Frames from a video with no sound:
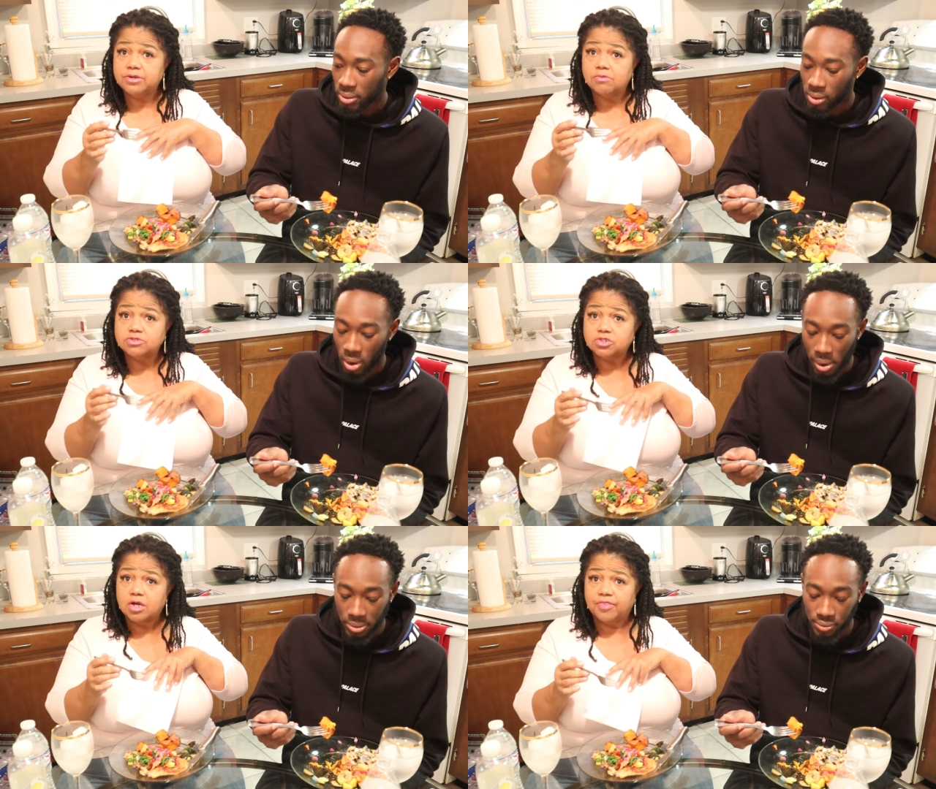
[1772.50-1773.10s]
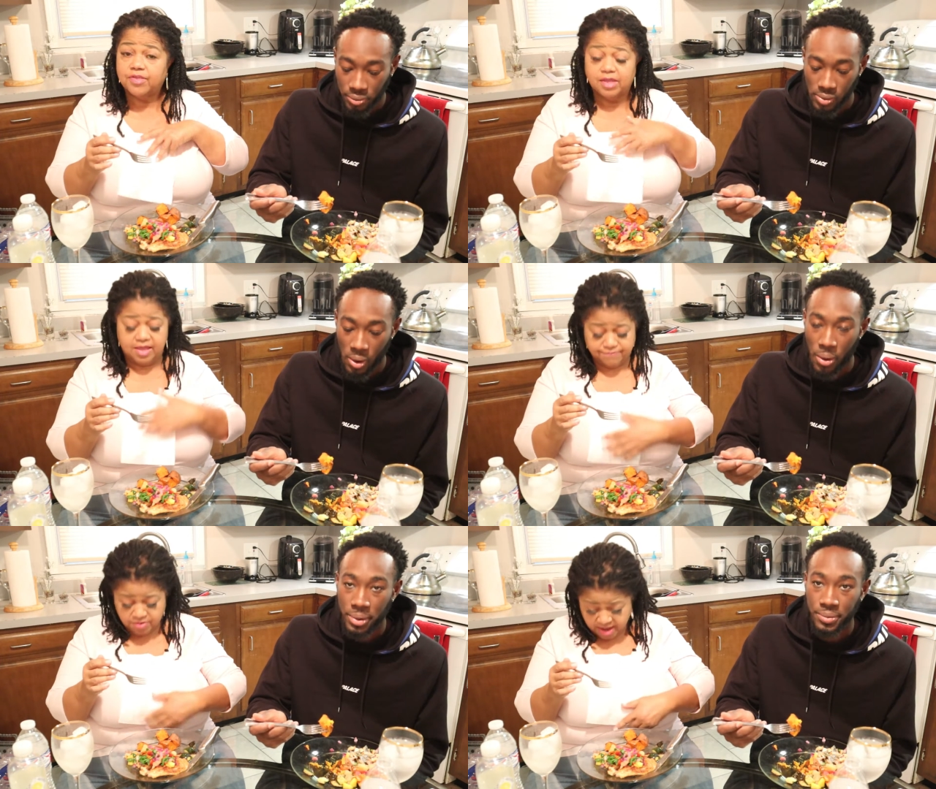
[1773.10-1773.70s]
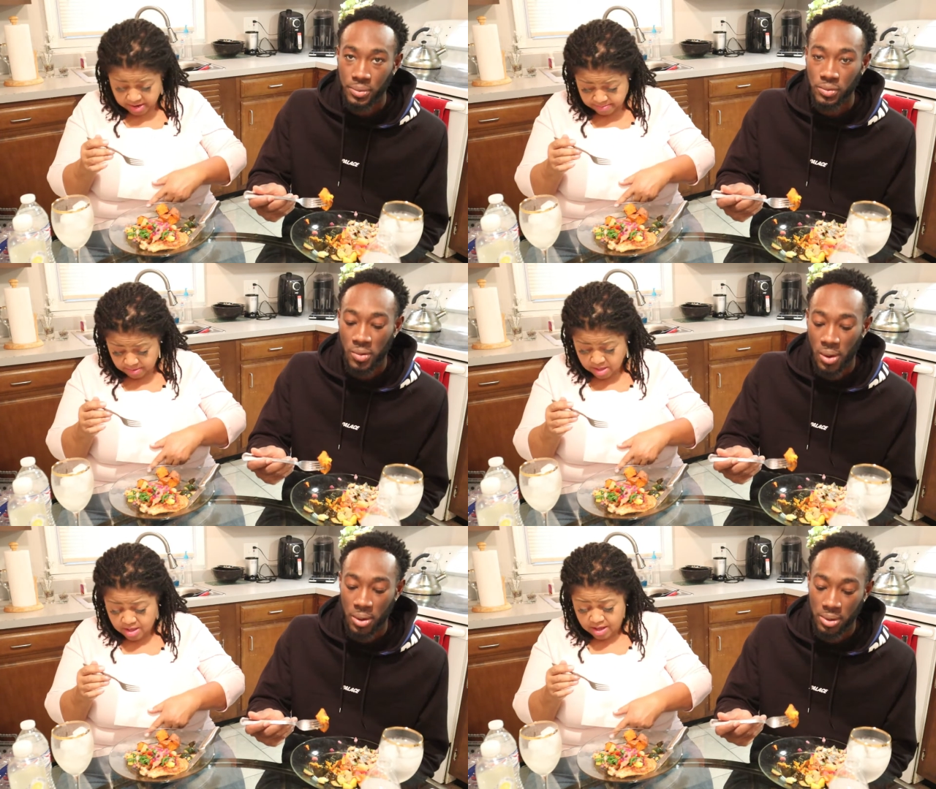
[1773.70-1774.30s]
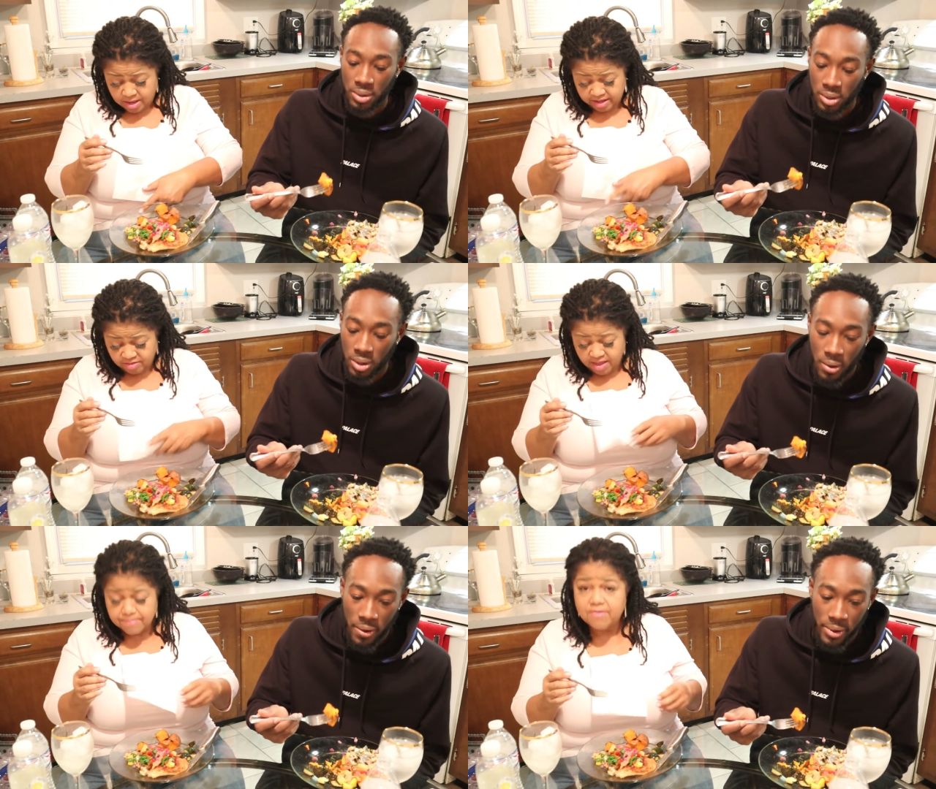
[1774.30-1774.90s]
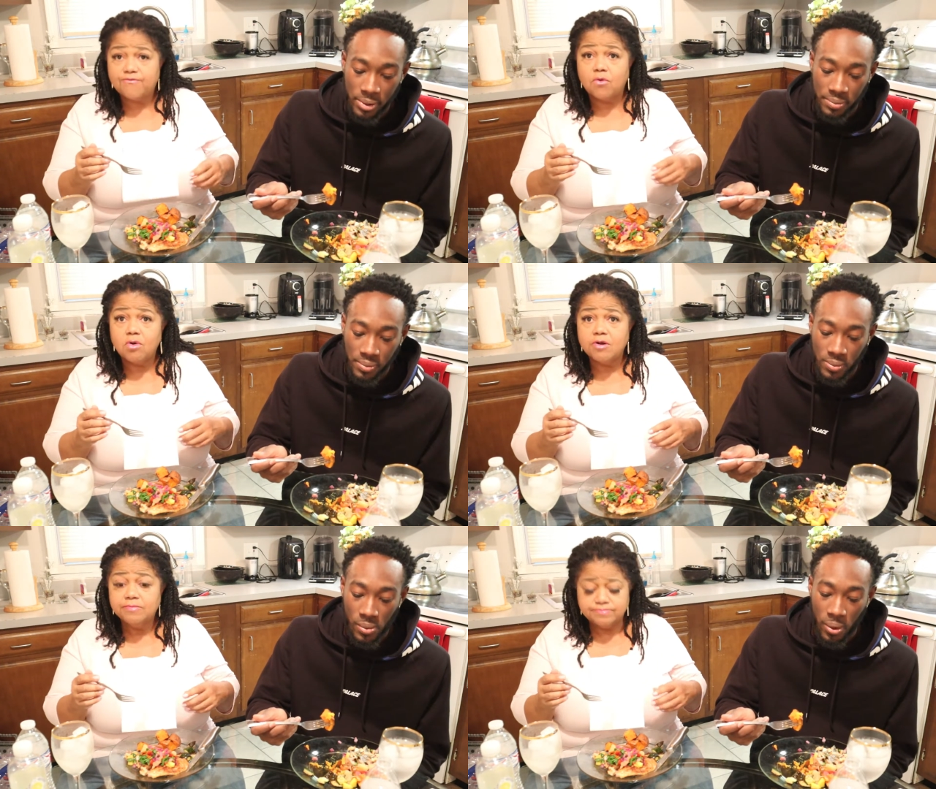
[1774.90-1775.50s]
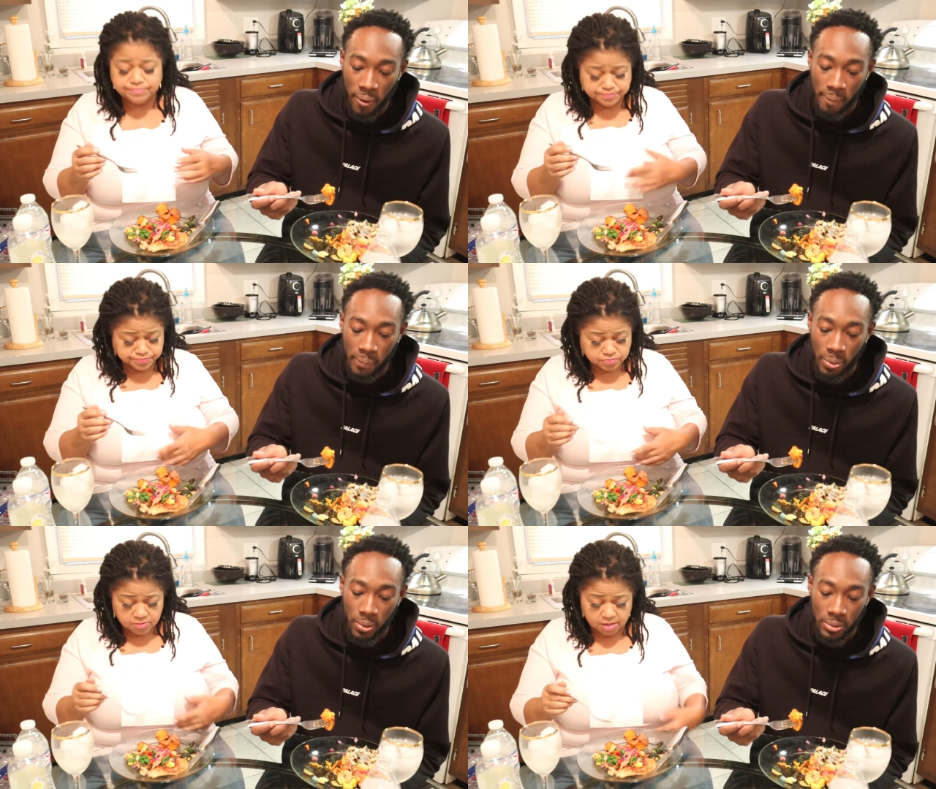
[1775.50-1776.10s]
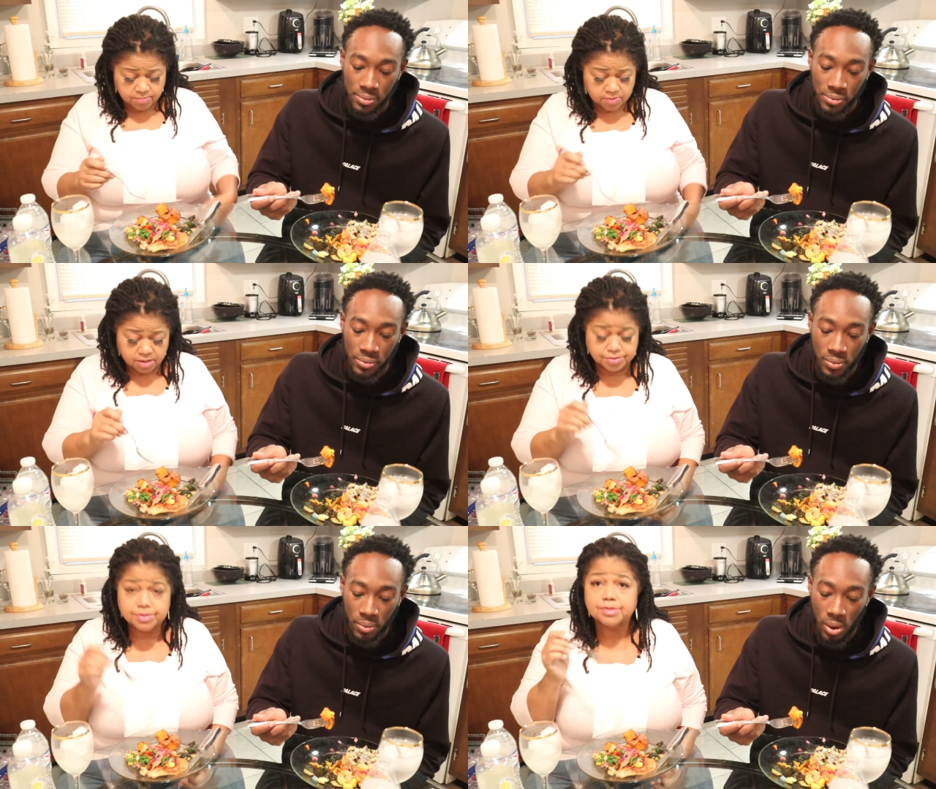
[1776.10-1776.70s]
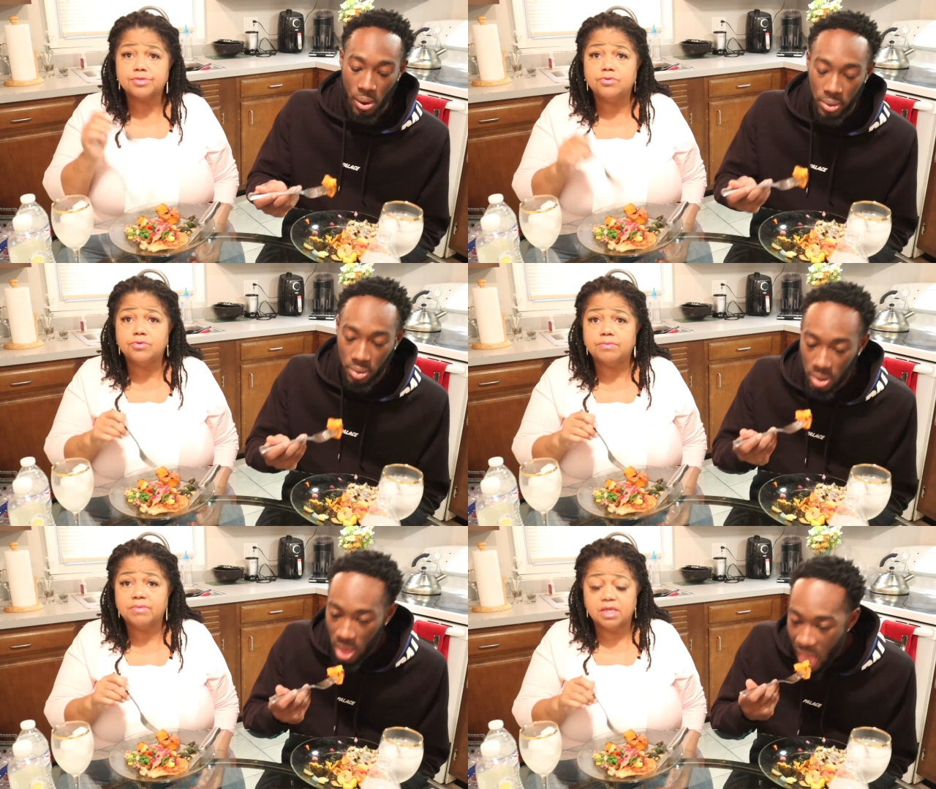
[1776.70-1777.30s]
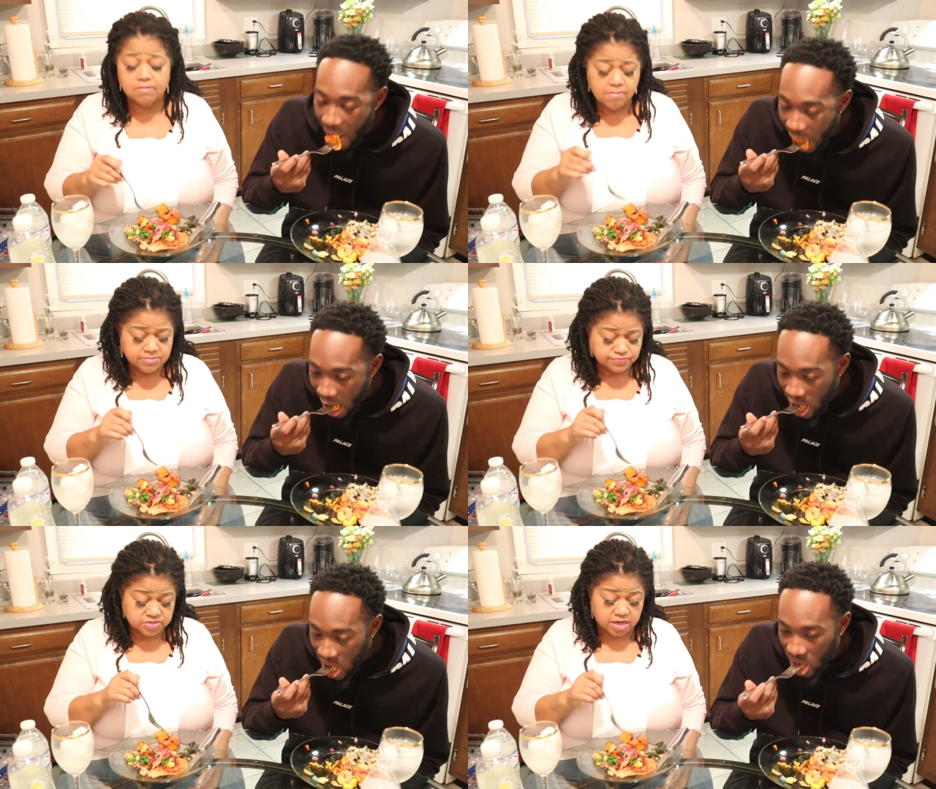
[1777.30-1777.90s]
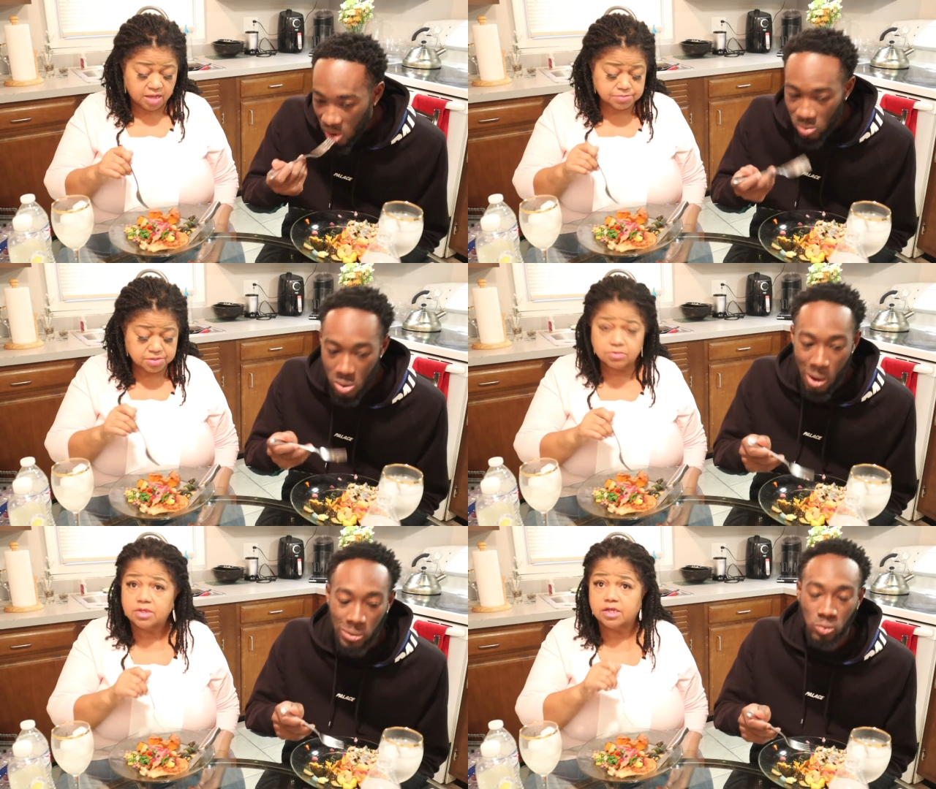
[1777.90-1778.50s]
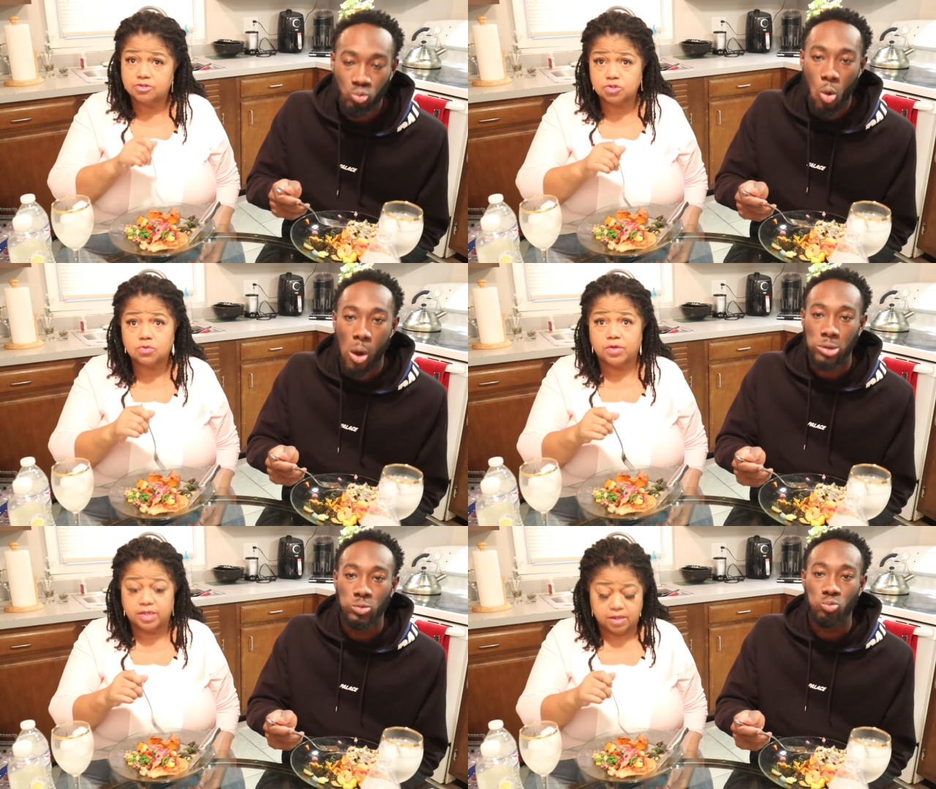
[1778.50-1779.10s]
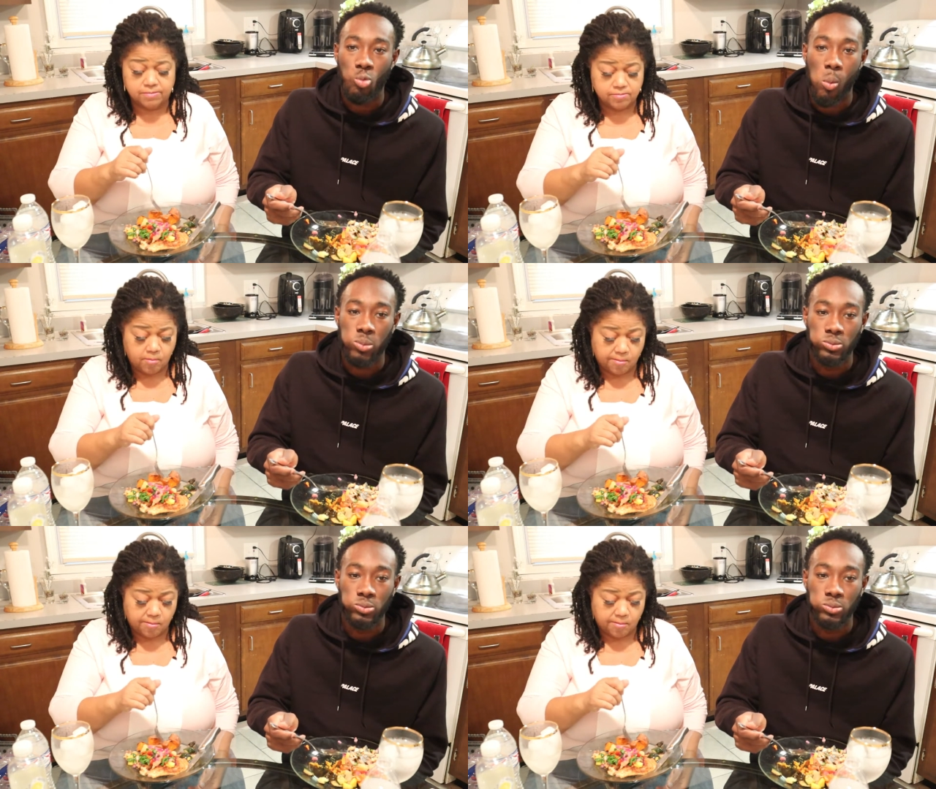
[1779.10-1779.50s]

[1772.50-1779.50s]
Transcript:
Speaker 1: me know what y'all think. Have you had them like that before? Because this is new to me, and I'm certainly enjoying it.